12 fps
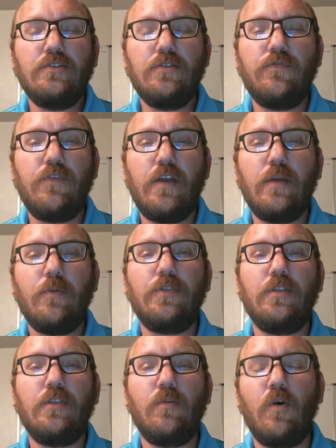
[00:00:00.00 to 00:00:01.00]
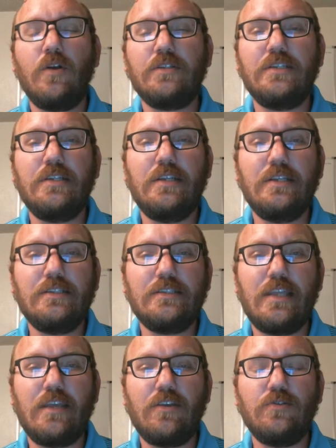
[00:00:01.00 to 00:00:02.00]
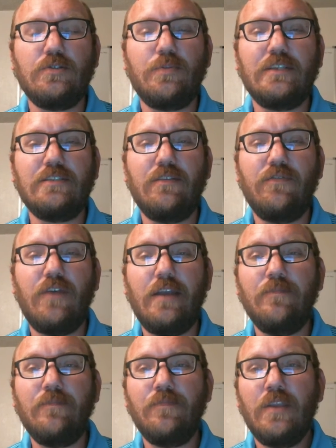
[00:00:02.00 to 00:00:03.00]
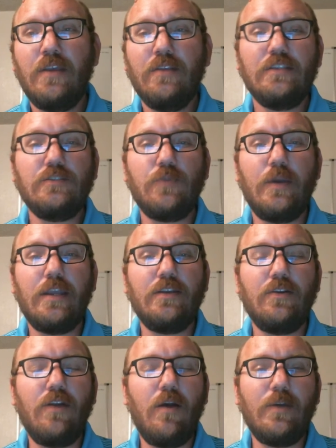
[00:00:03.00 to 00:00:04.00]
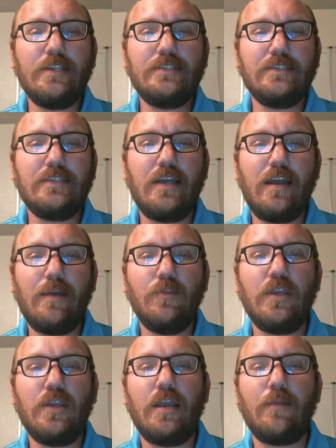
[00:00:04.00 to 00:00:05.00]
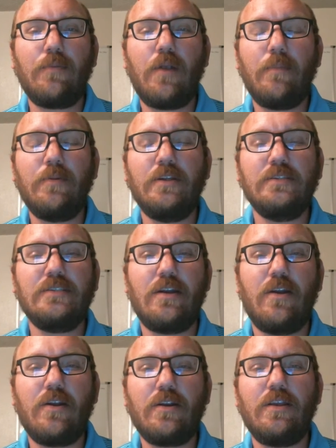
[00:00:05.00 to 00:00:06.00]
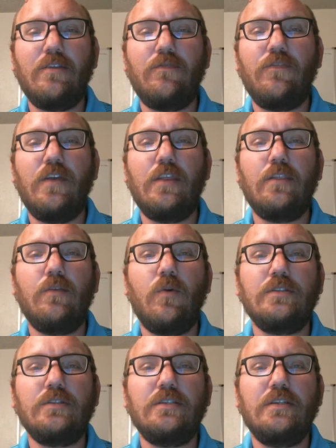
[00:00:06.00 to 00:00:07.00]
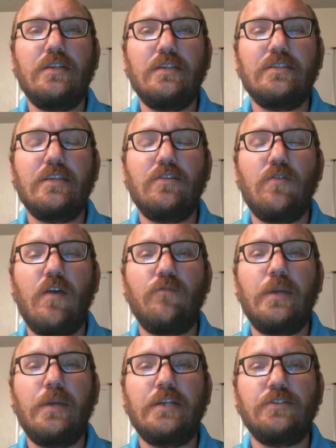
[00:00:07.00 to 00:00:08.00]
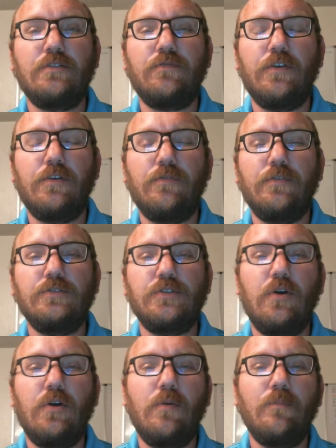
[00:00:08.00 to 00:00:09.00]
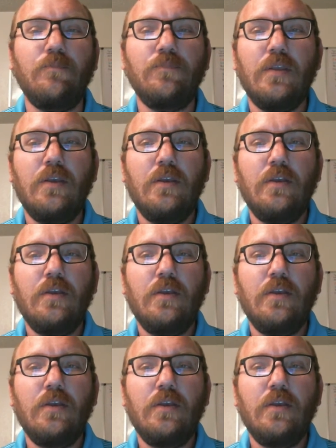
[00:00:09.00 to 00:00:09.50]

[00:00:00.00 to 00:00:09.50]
that do fit within the wants and needs that you specified. This way, you're not wasting time looking at properties that aren't going to fit the wants and needs that you have pictured for your future home.